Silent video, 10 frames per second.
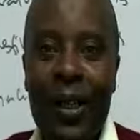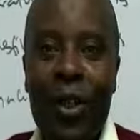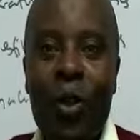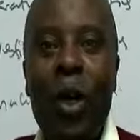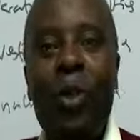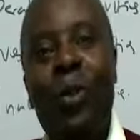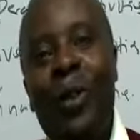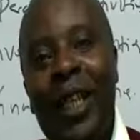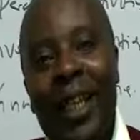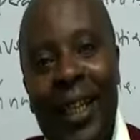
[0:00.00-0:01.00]
So now
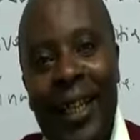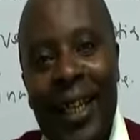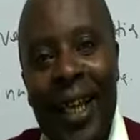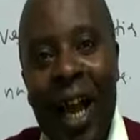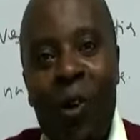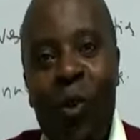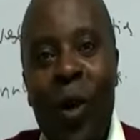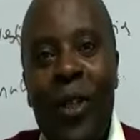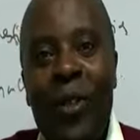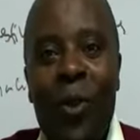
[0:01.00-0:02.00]
today, I would
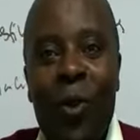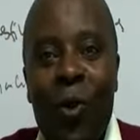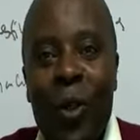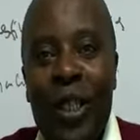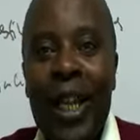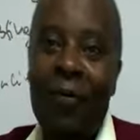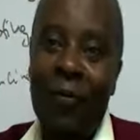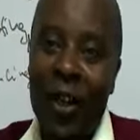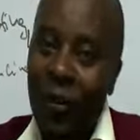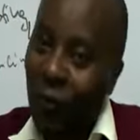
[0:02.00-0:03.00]
want to use
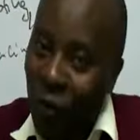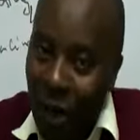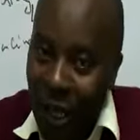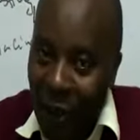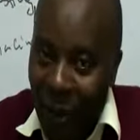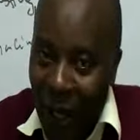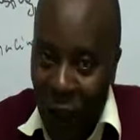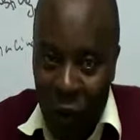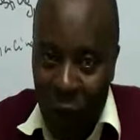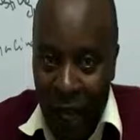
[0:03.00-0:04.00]
very few minutes, by
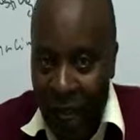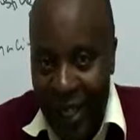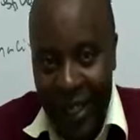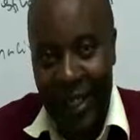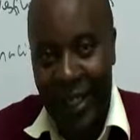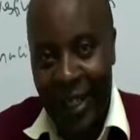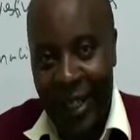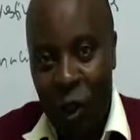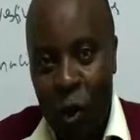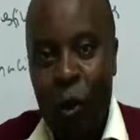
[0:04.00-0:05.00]
the way,
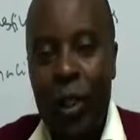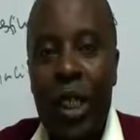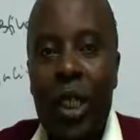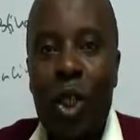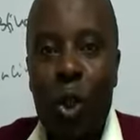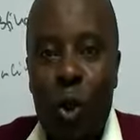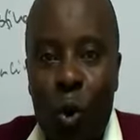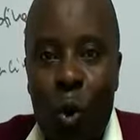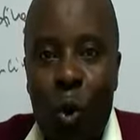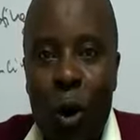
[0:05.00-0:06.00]
to teach
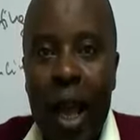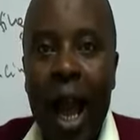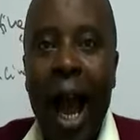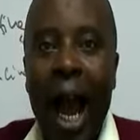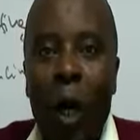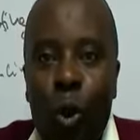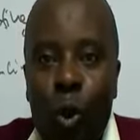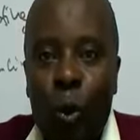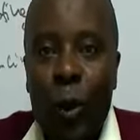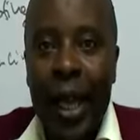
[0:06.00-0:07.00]
you how
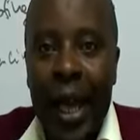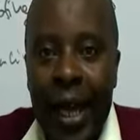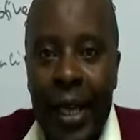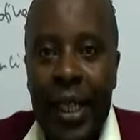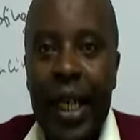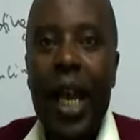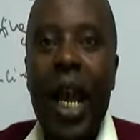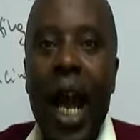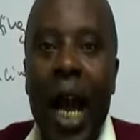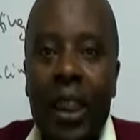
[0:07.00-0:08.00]
to get
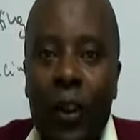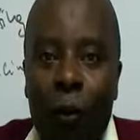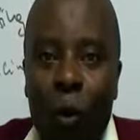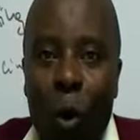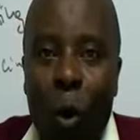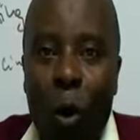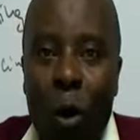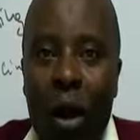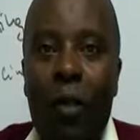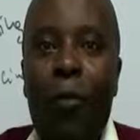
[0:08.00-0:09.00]
cash
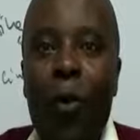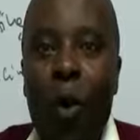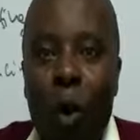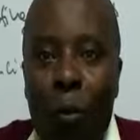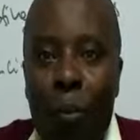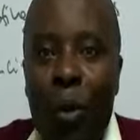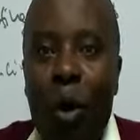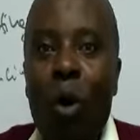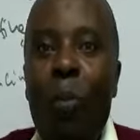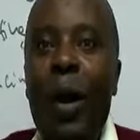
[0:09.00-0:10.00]
flow from
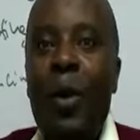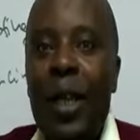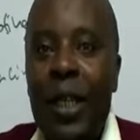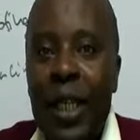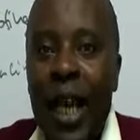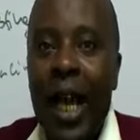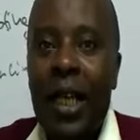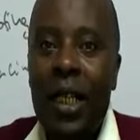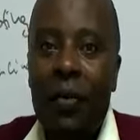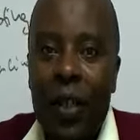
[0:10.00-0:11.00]
operating
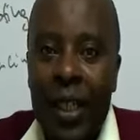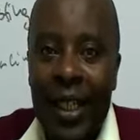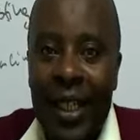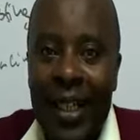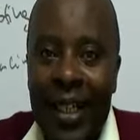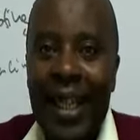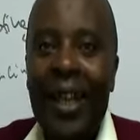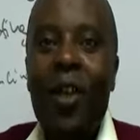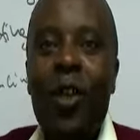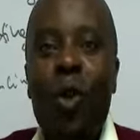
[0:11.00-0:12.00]
activities
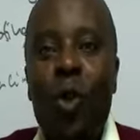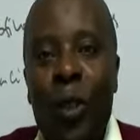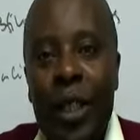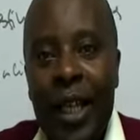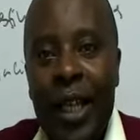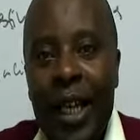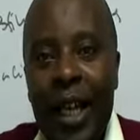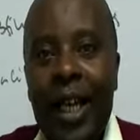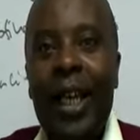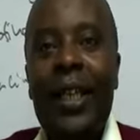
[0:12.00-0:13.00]
using
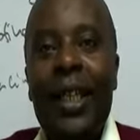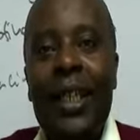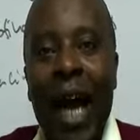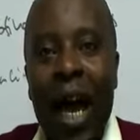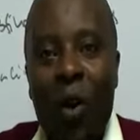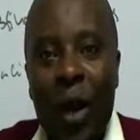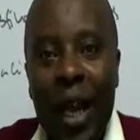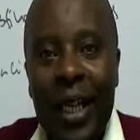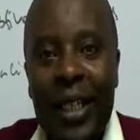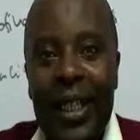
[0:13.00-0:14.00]
the
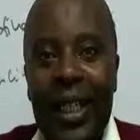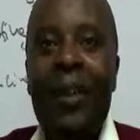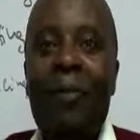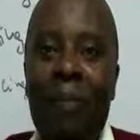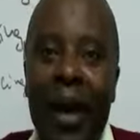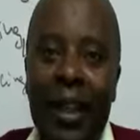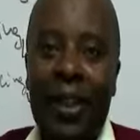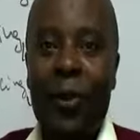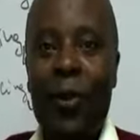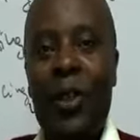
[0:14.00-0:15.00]
direct
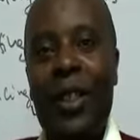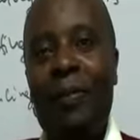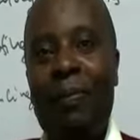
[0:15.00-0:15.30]
method.